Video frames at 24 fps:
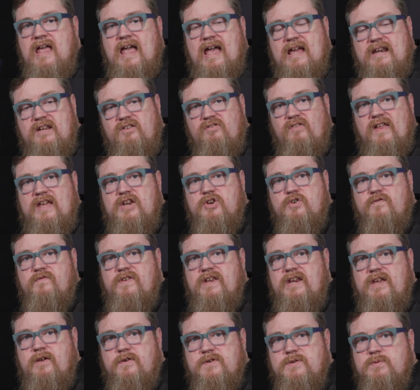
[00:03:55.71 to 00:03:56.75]
And in later
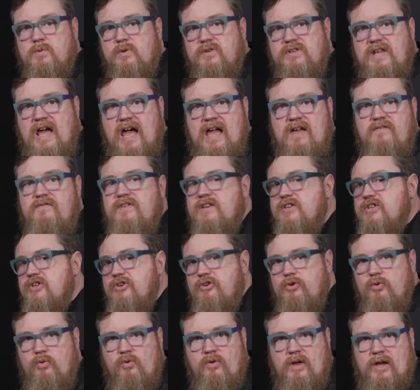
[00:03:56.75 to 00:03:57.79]
videos, we'll dive
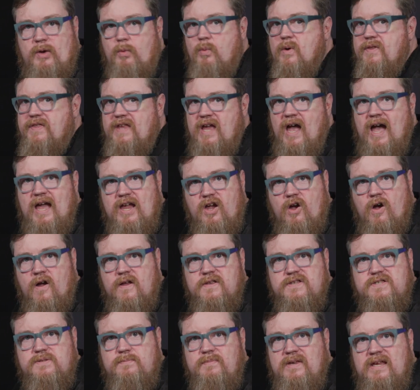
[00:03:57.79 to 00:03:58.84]
into like what the
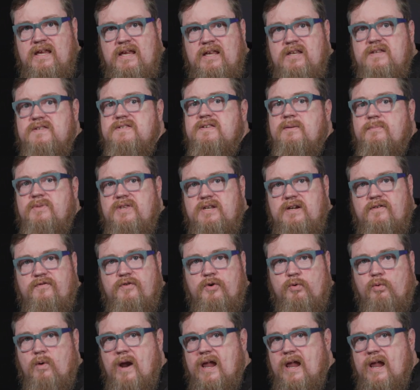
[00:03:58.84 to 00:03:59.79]
icons mean, some of the different